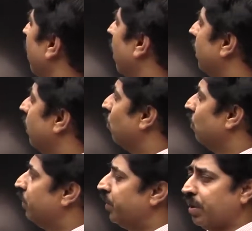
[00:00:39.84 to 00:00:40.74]
and the
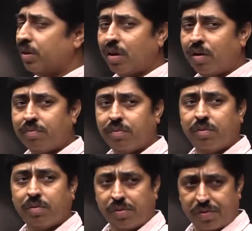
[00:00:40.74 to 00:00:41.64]
coefficient of
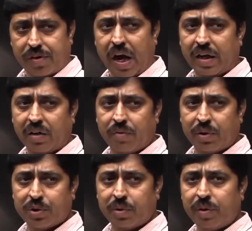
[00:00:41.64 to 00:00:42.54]
static
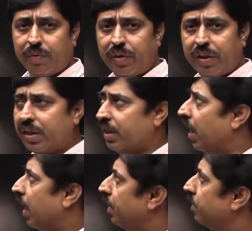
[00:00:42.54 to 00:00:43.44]
friction between the
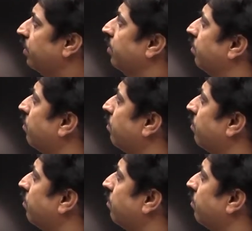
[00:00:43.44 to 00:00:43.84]
tires